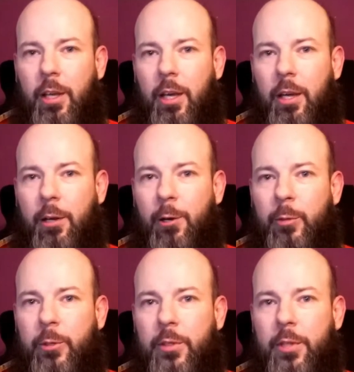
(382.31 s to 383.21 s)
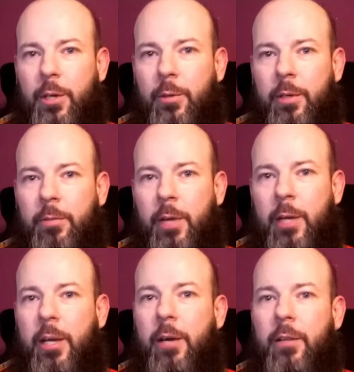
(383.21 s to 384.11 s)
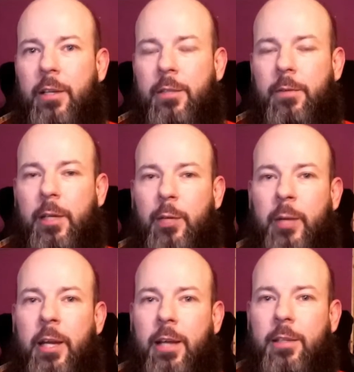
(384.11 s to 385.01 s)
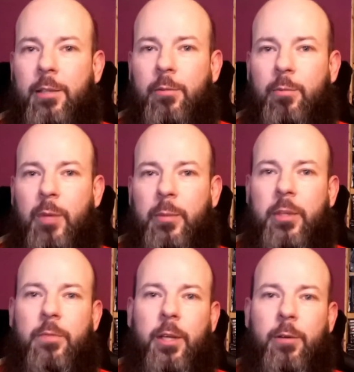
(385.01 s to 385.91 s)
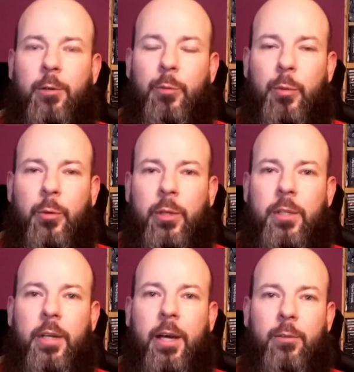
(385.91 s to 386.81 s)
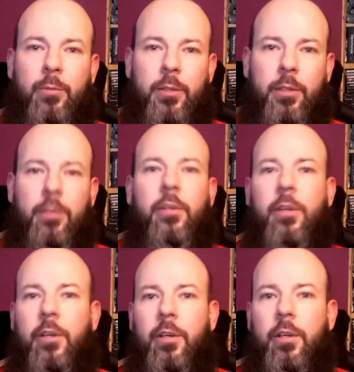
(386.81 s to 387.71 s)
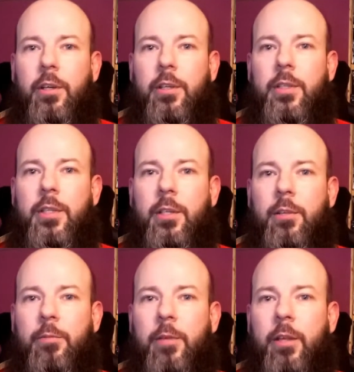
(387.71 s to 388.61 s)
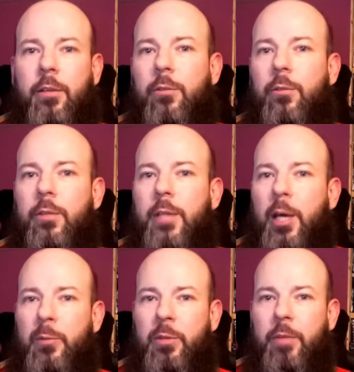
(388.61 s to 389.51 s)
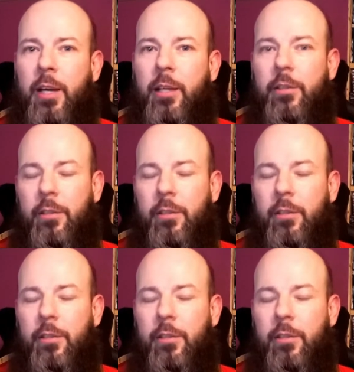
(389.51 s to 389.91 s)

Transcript: and I hope also if anyone out there is feeling a bit negative, maybe this video could be pointed at them to consider the fact that all types are valid,